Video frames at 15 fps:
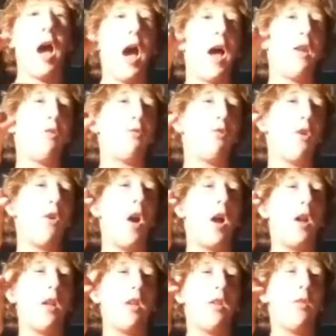I don't know how
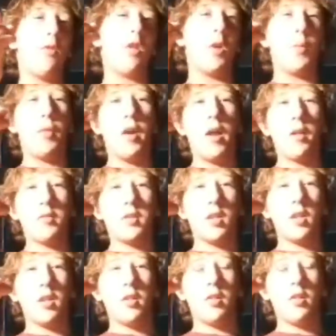to really pronounce
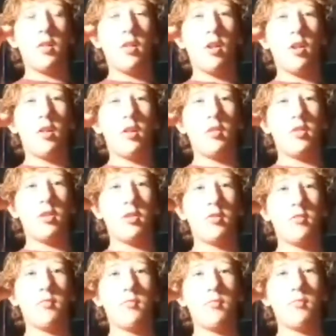it.
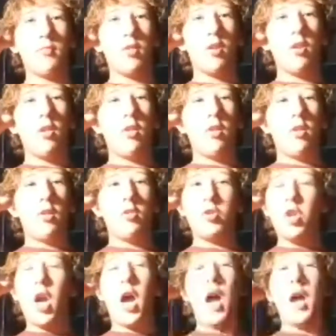Just
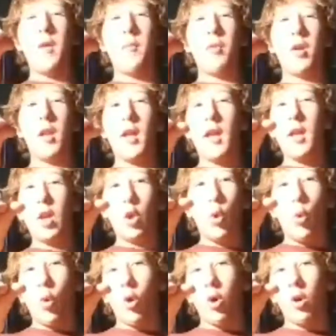try putting in
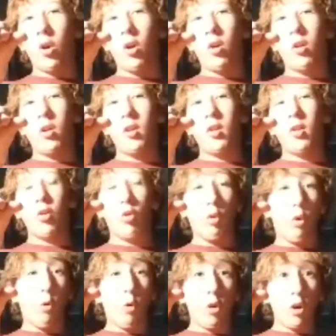lore,
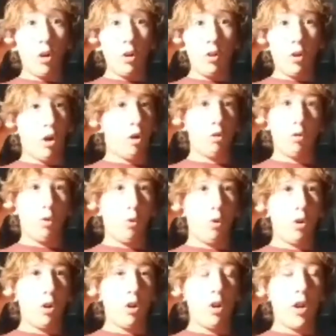not
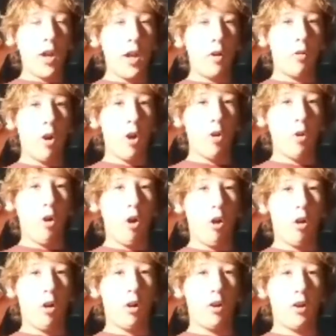Lord,
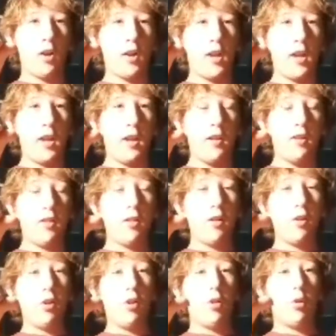Lore,
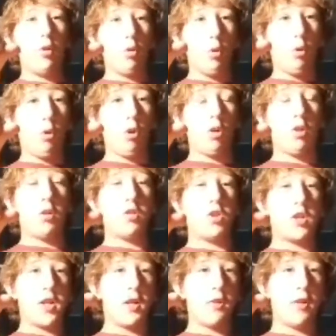Lore
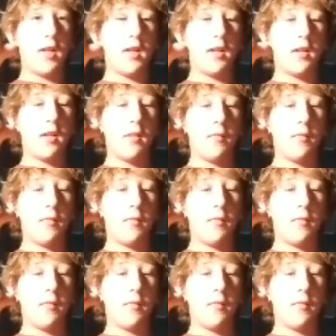Chirik.